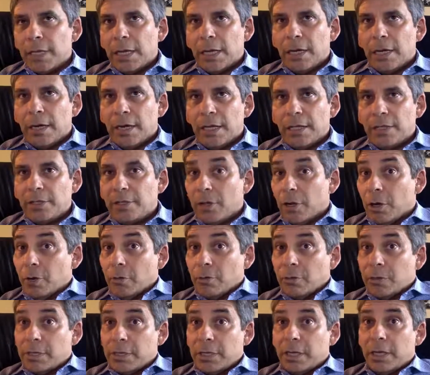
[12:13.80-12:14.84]

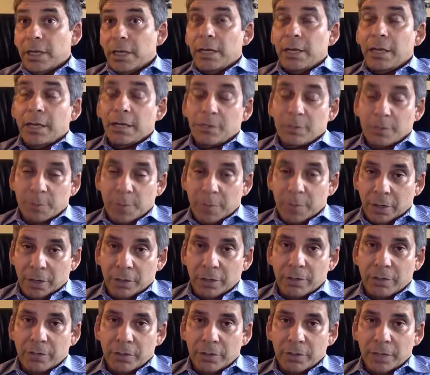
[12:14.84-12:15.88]
Don't spend
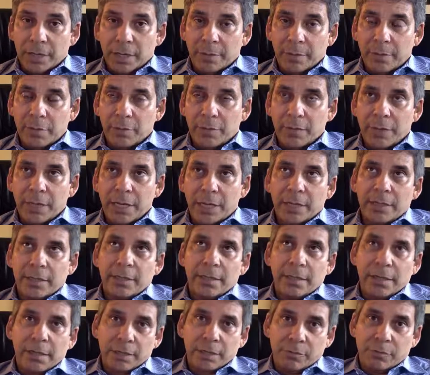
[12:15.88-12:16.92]
all of your time doing
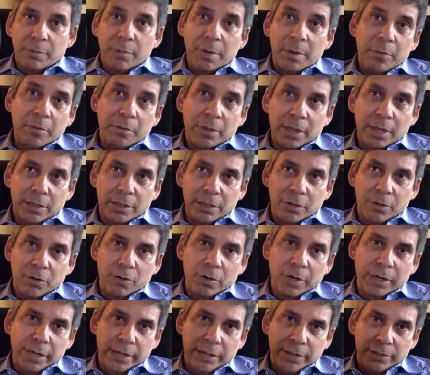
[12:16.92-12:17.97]
that, because remember that
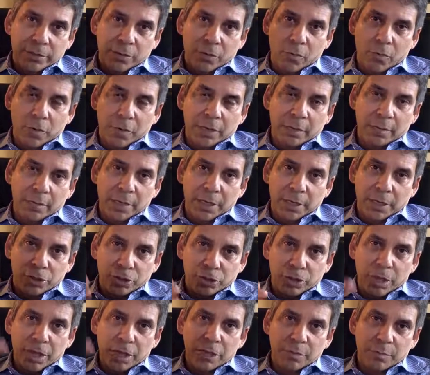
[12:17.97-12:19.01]
there is going to be
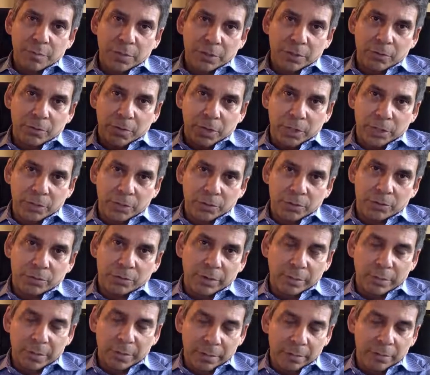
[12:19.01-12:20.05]
exchange between those
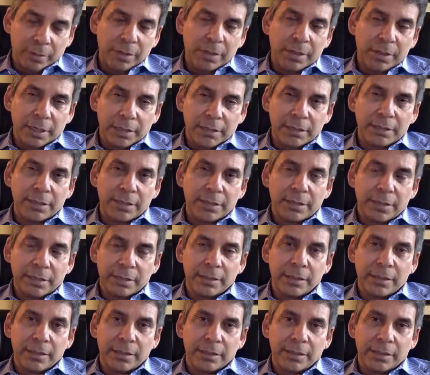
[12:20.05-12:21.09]
3 people, and that
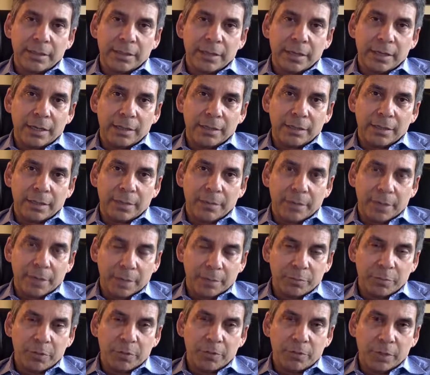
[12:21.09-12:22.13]
takes a lot of time,
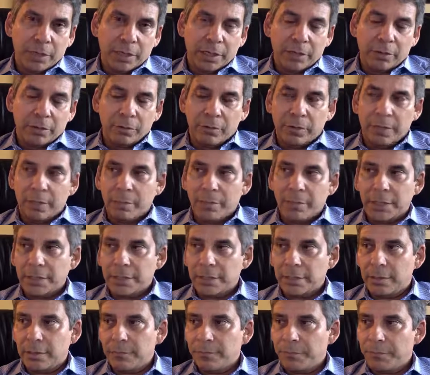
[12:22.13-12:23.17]
up to and including
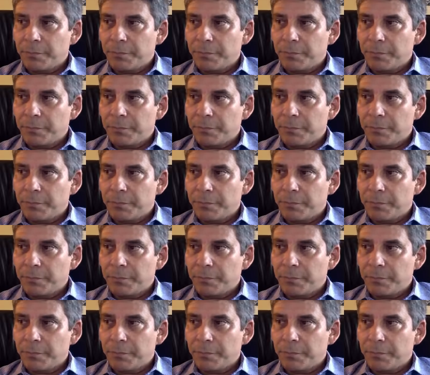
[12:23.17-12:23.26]
myself.